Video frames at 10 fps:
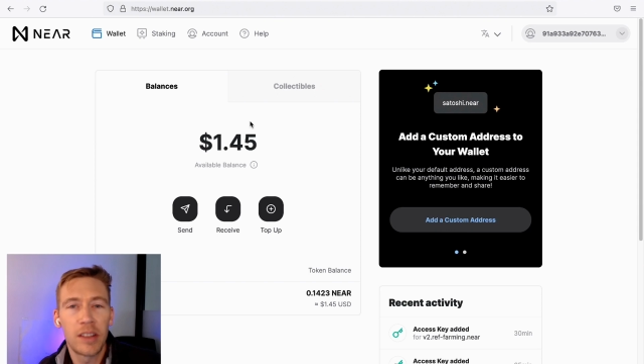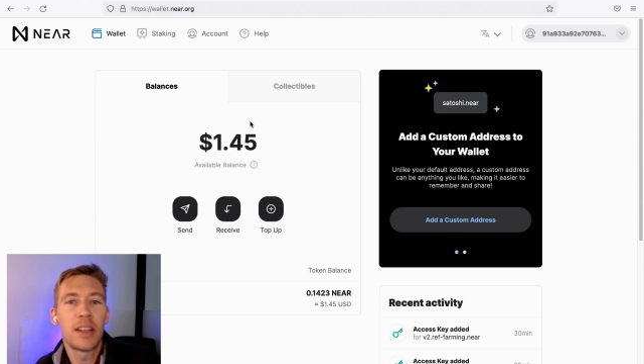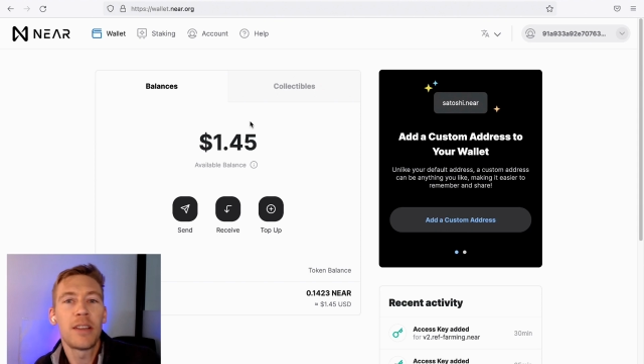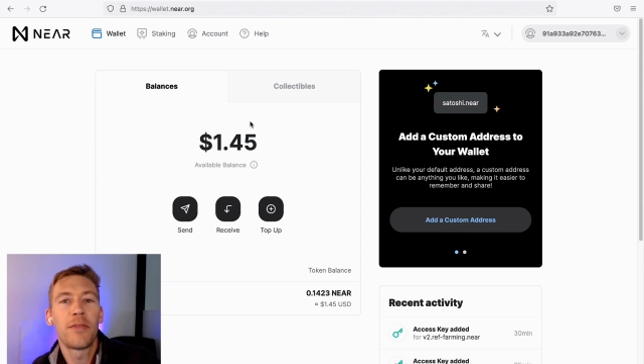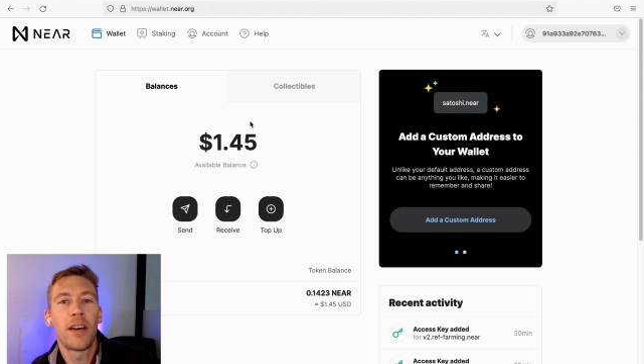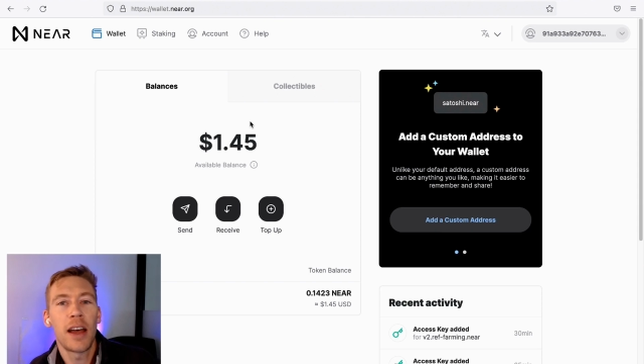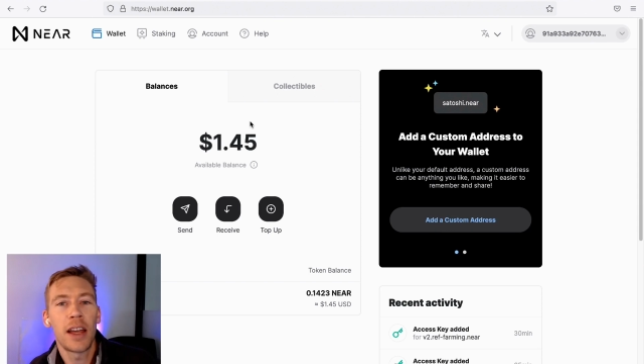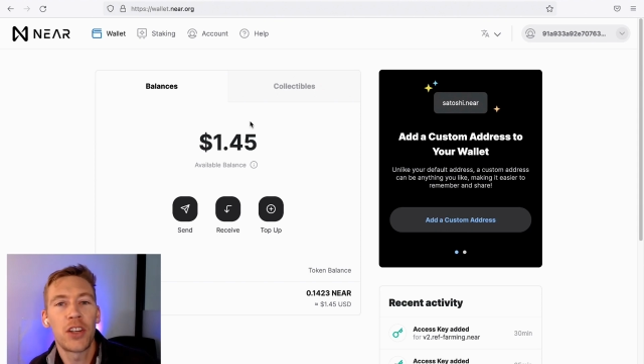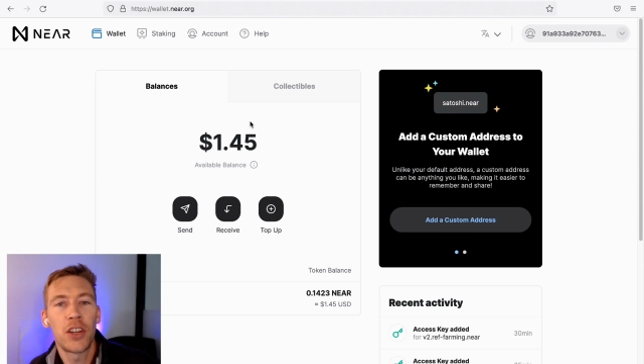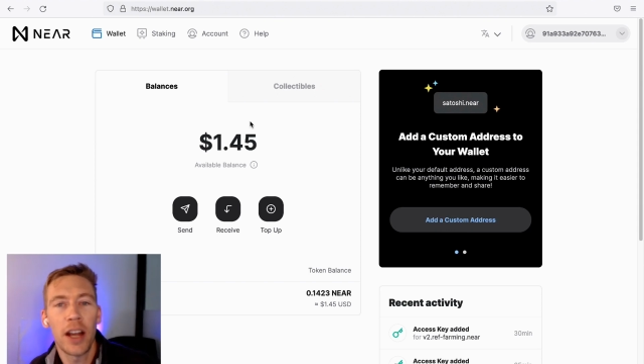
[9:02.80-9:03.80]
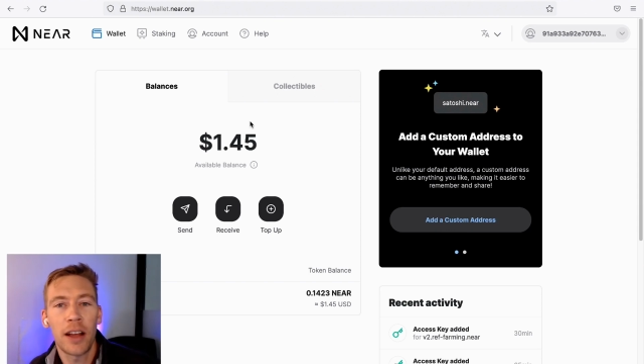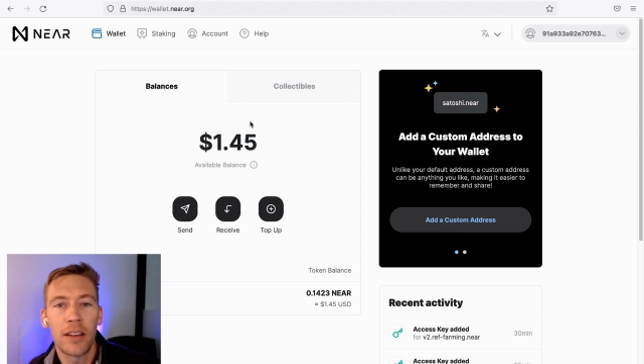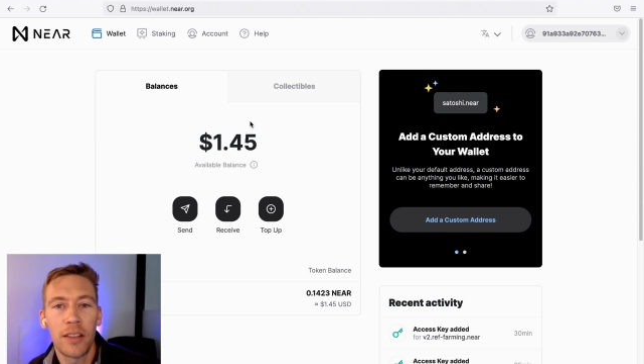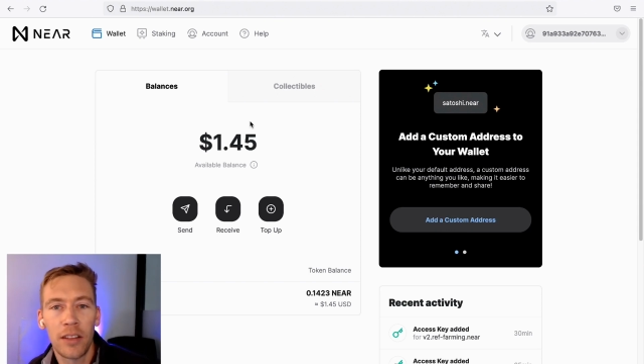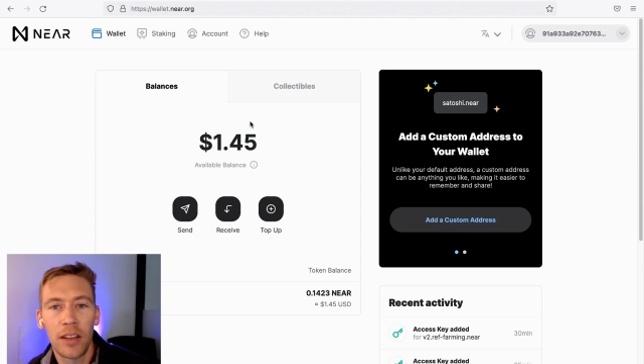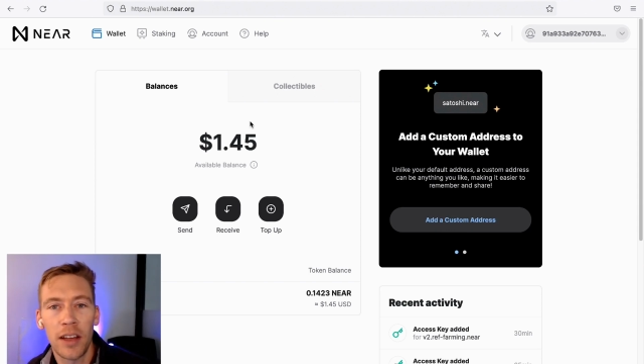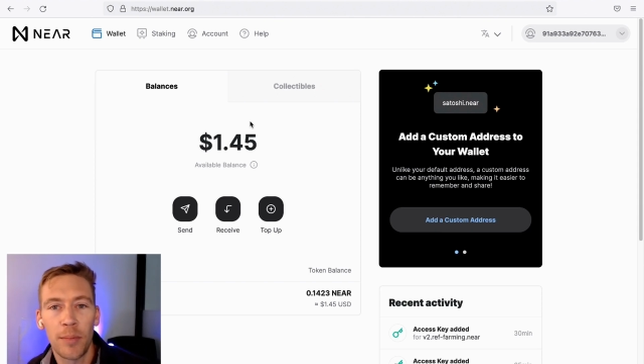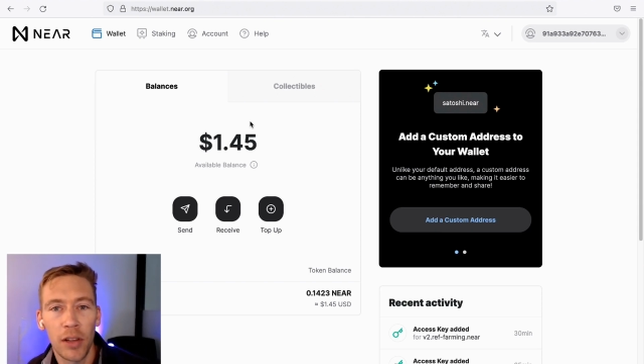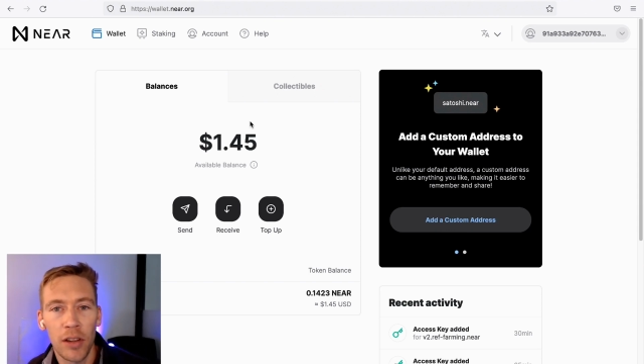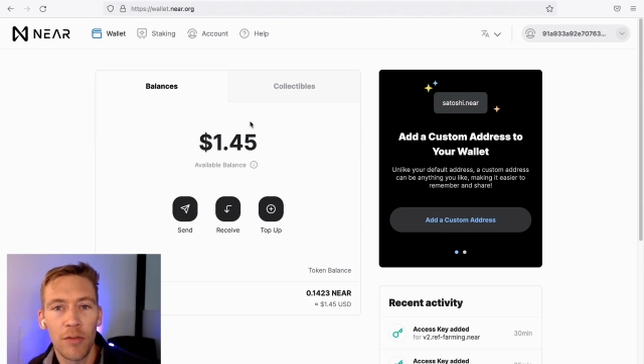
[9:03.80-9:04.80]
DeFi, check the link
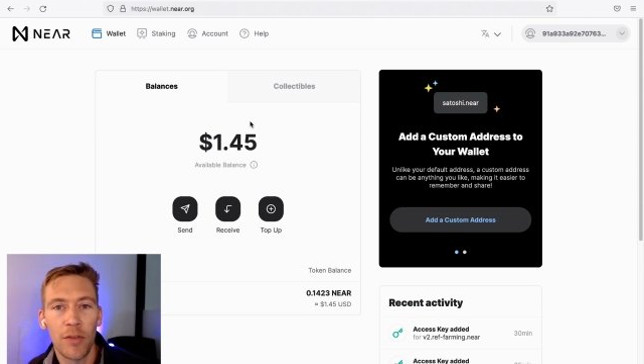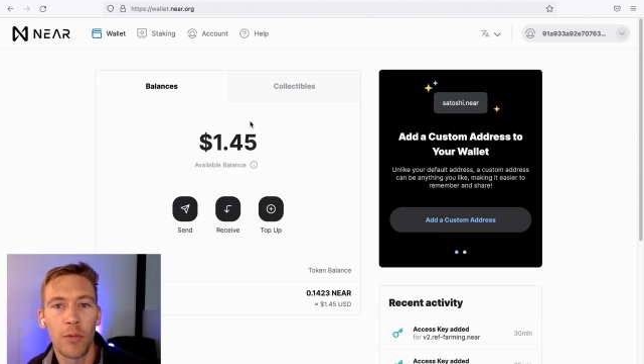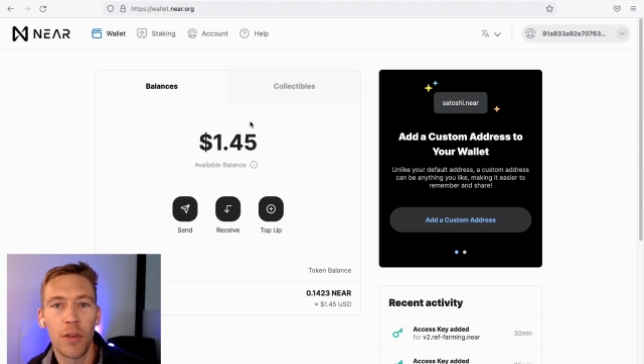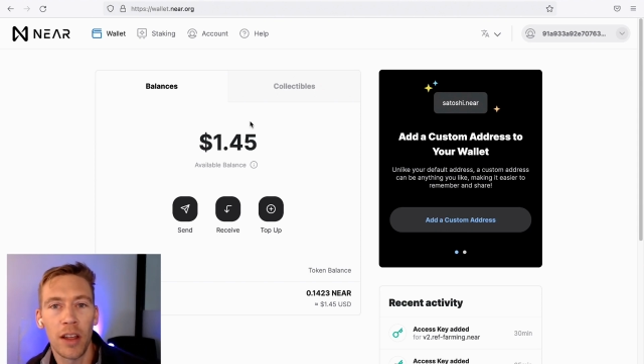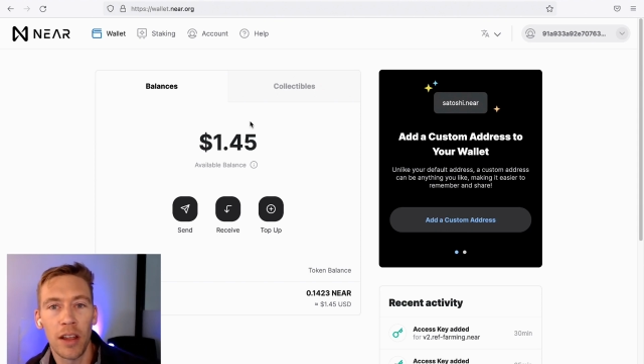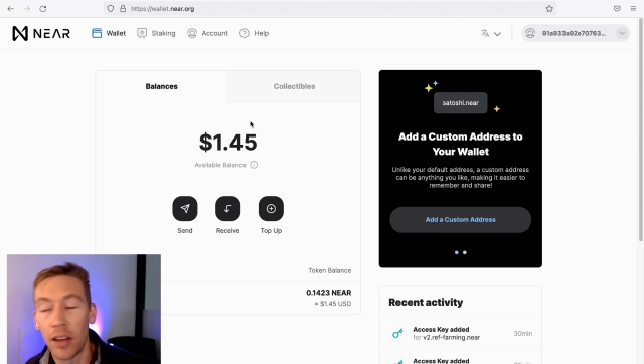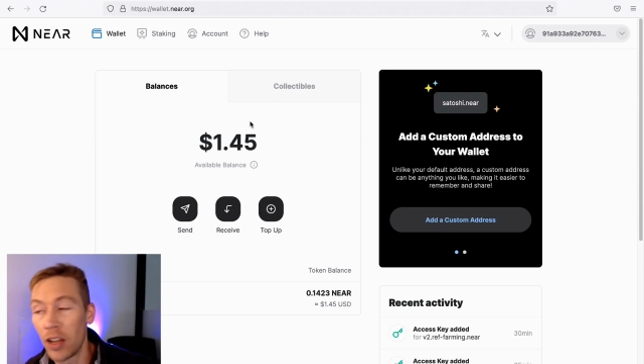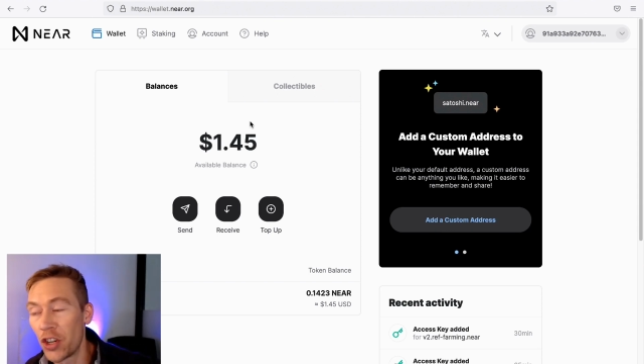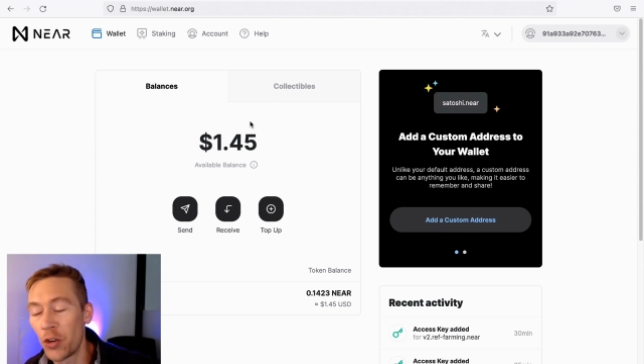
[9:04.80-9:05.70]
below if you want to